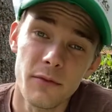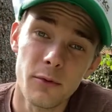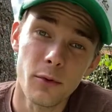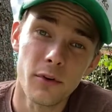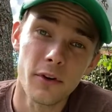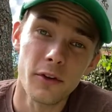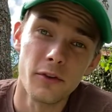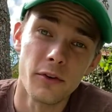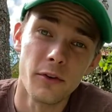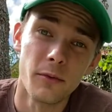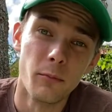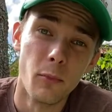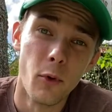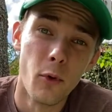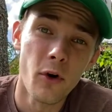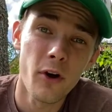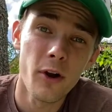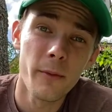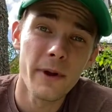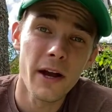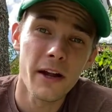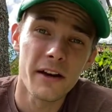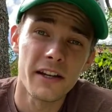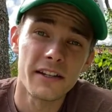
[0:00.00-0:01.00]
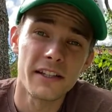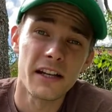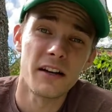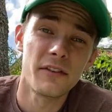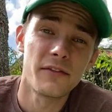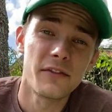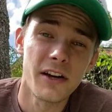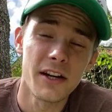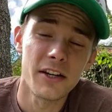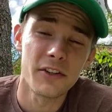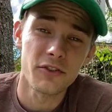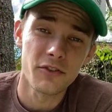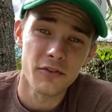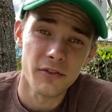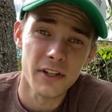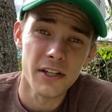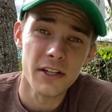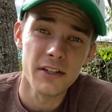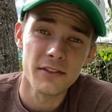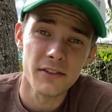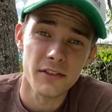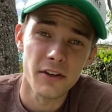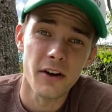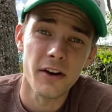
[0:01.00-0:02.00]
you want to learn more about identifying
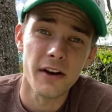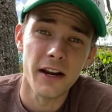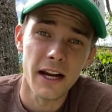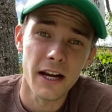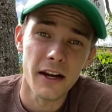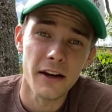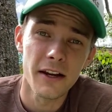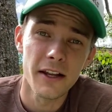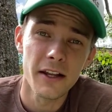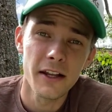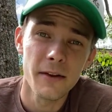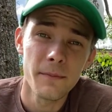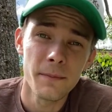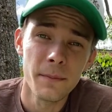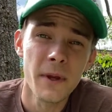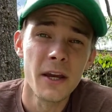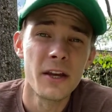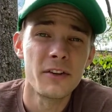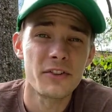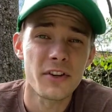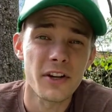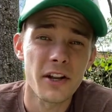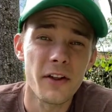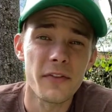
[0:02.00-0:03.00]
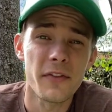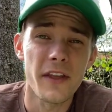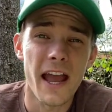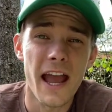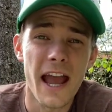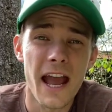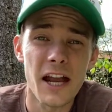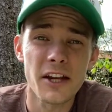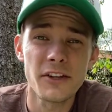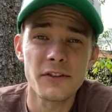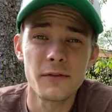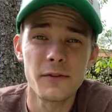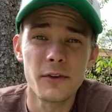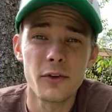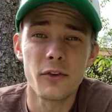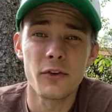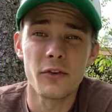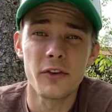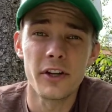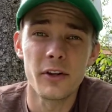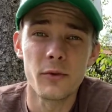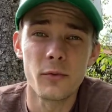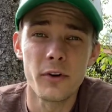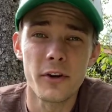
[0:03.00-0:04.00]
trees in our area, check out the Asheville
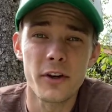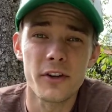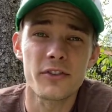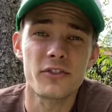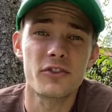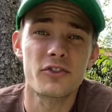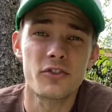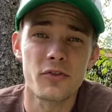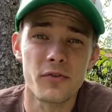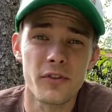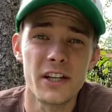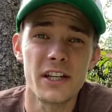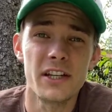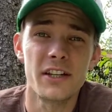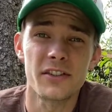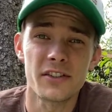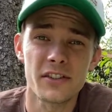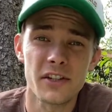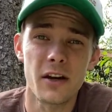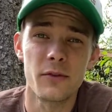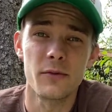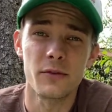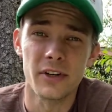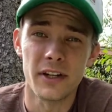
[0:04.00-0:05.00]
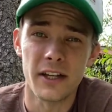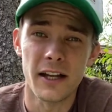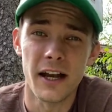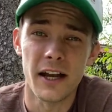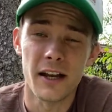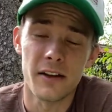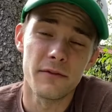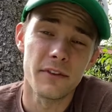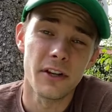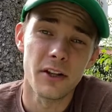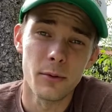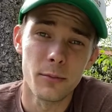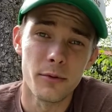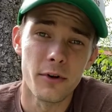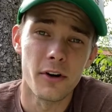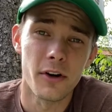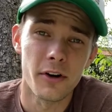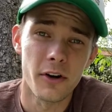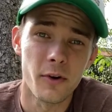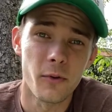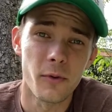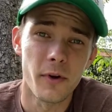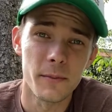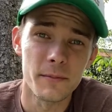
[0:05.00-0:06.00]
Greenworks Tree Discovery Guide available on
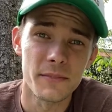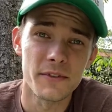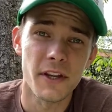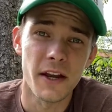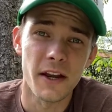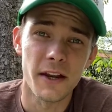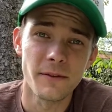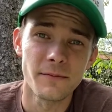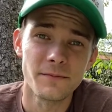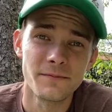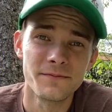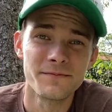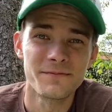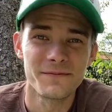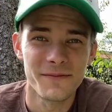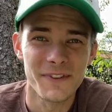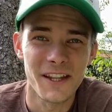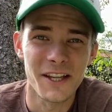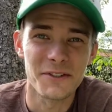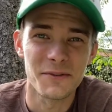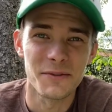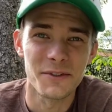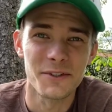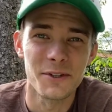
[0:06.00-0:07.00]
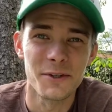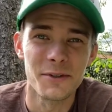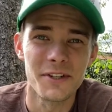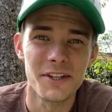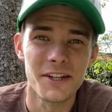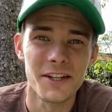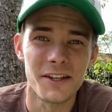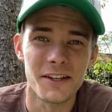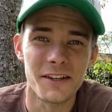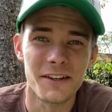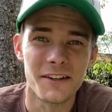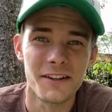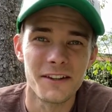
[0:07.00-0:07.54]
our website. Thanks for tuning in.